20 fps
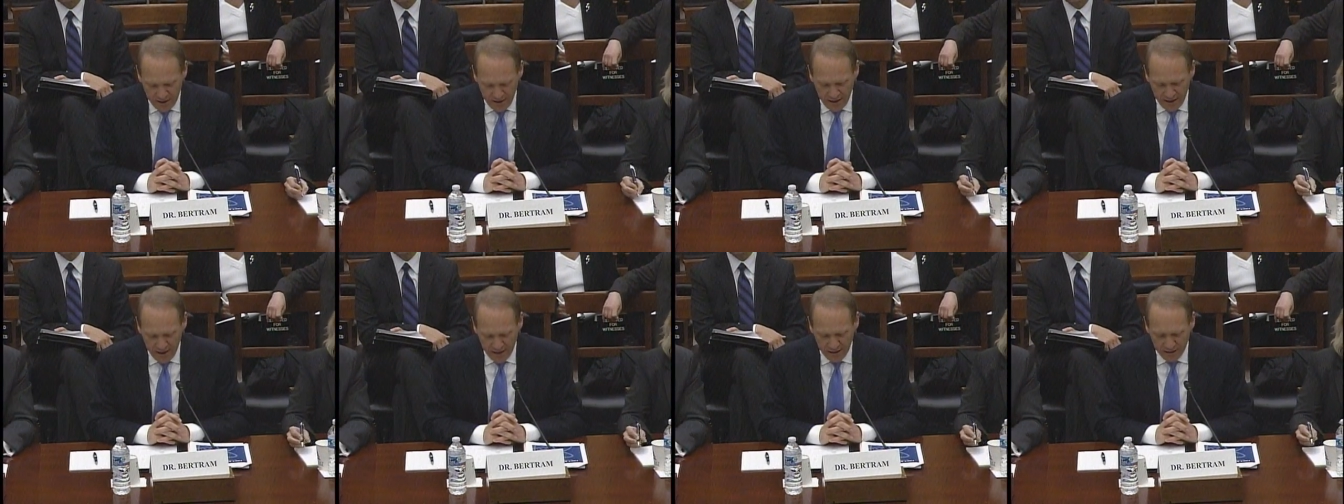
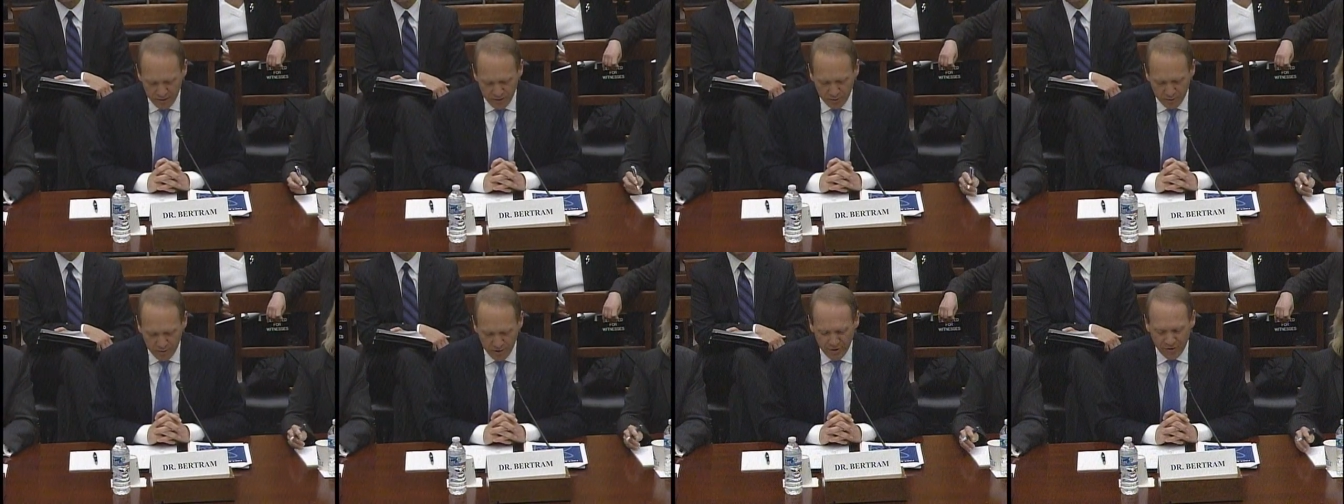
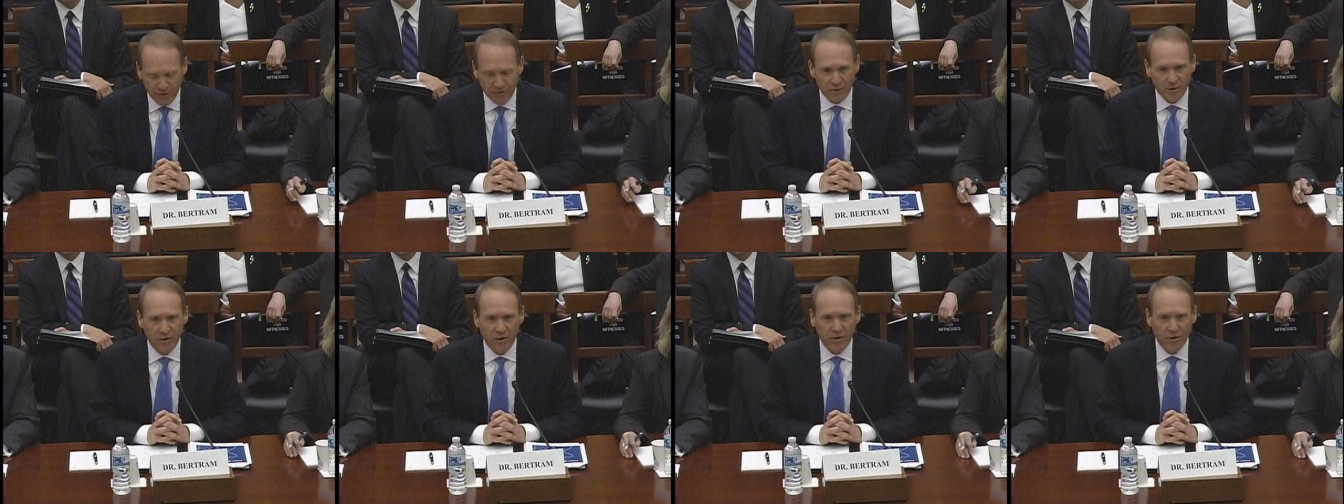and
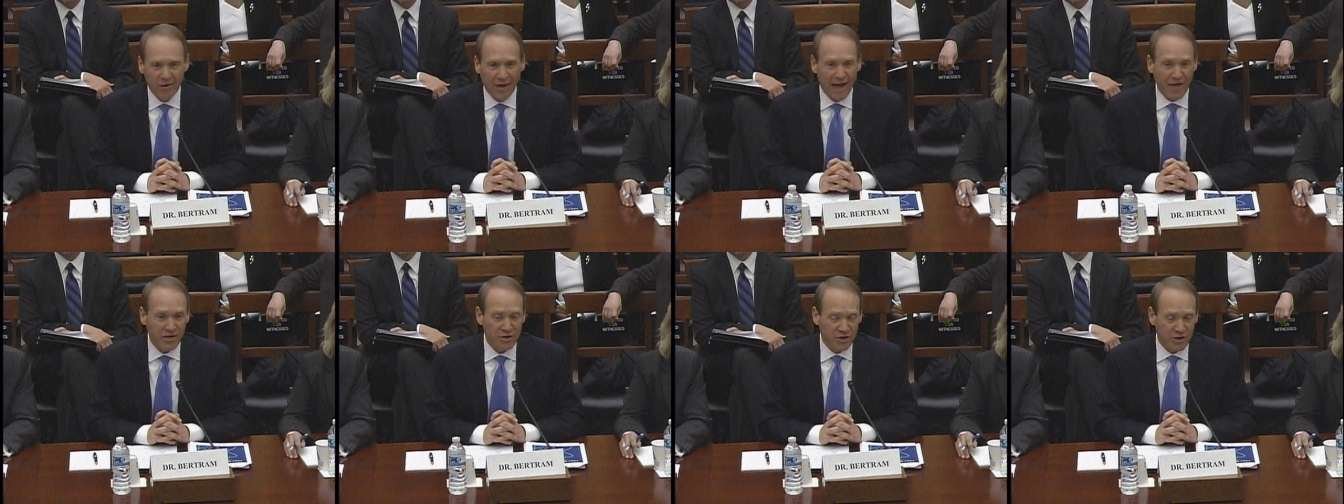with
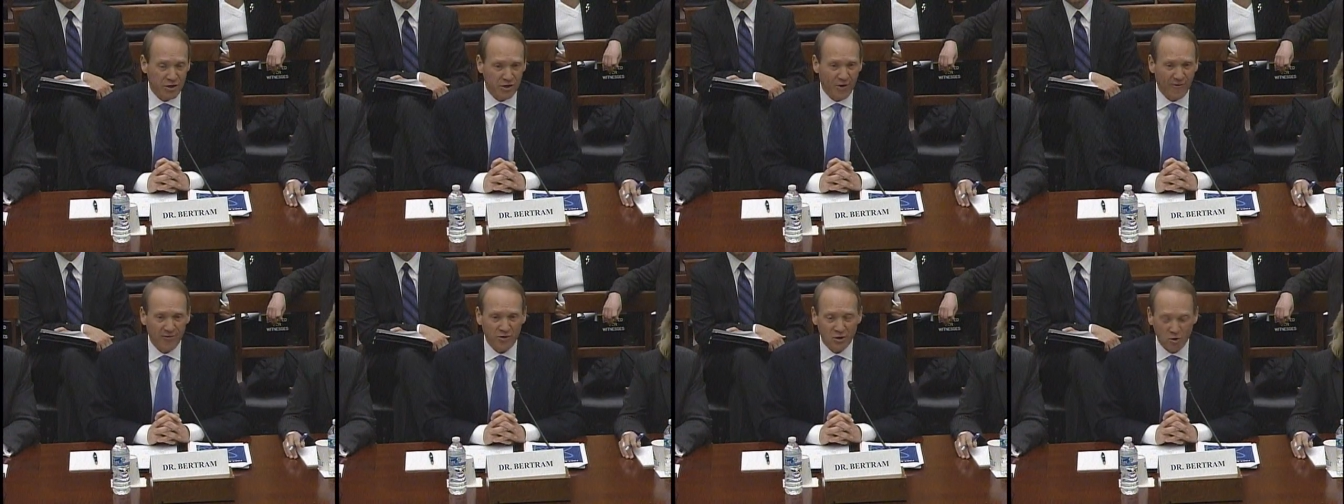last
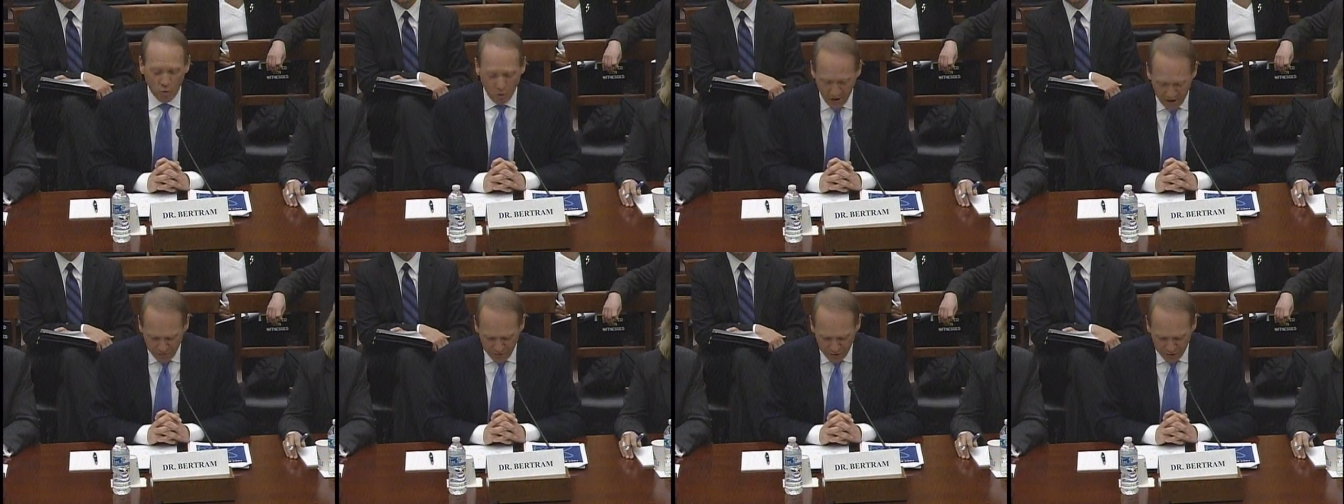year over
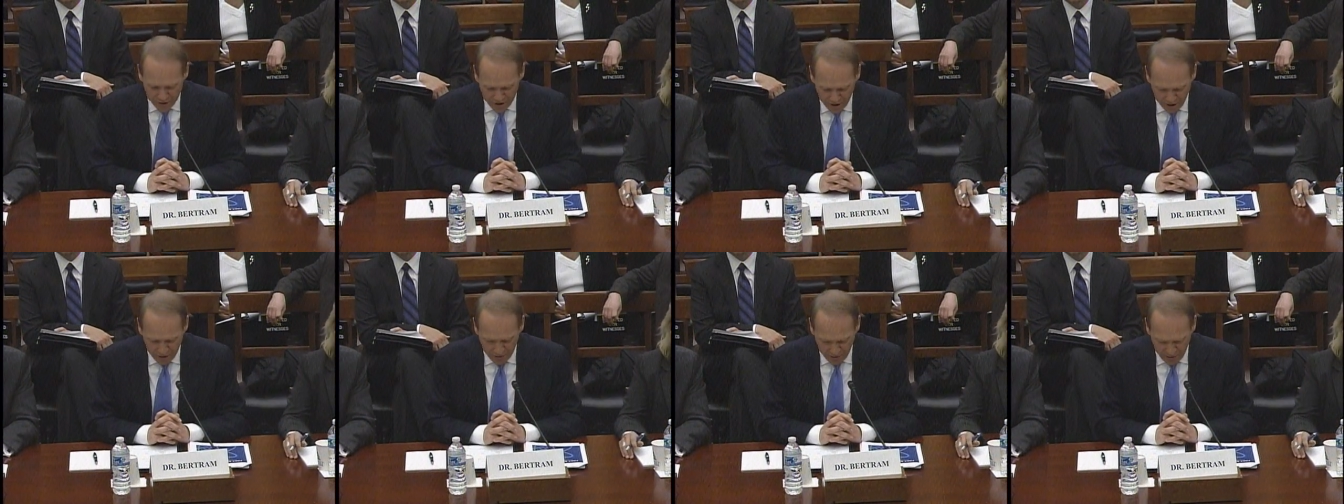
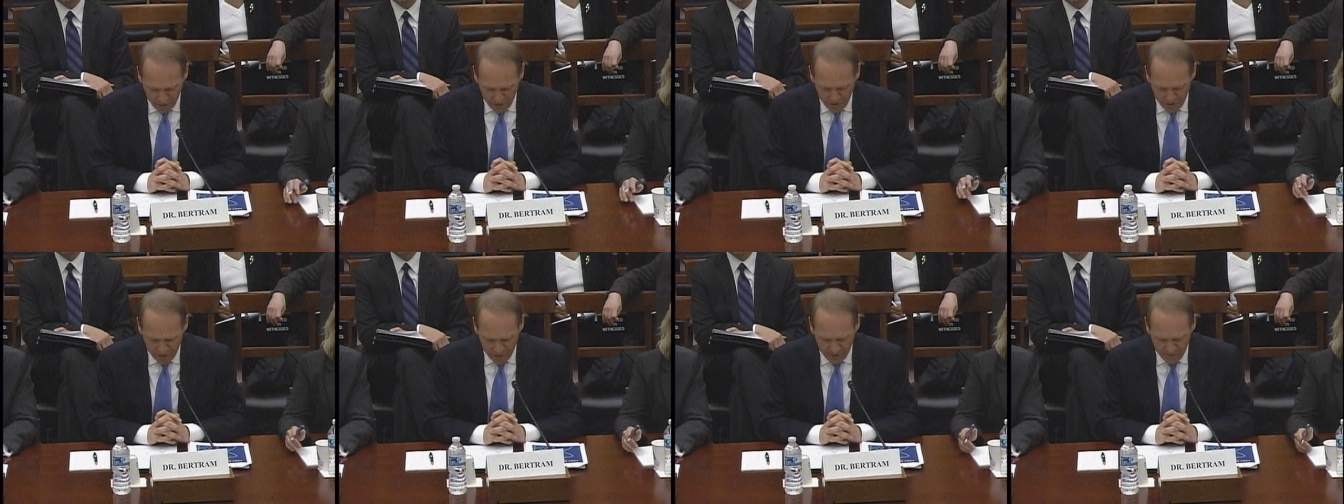20%
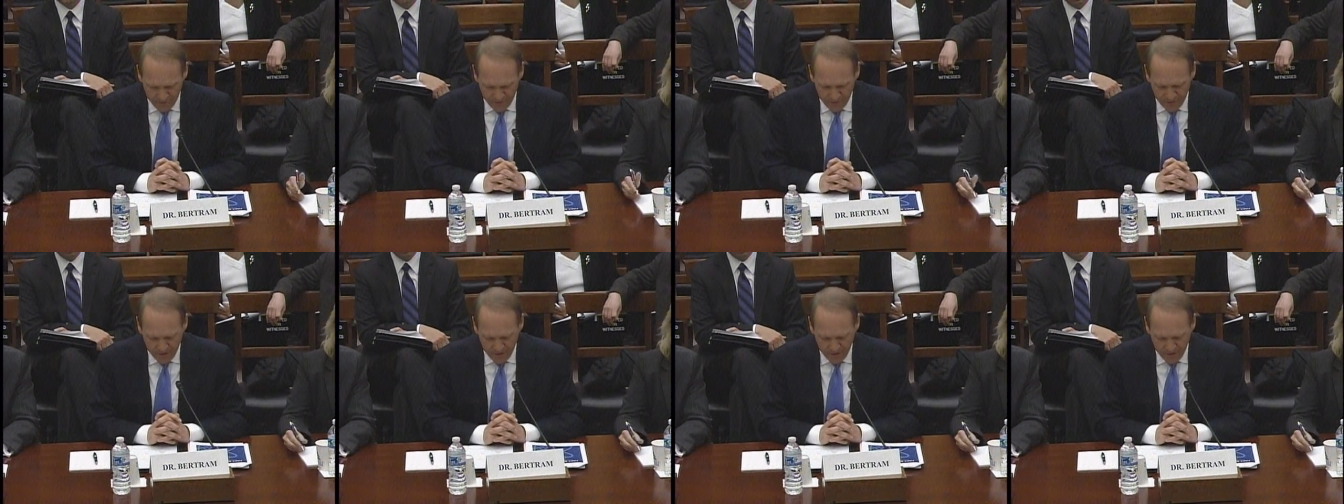growth.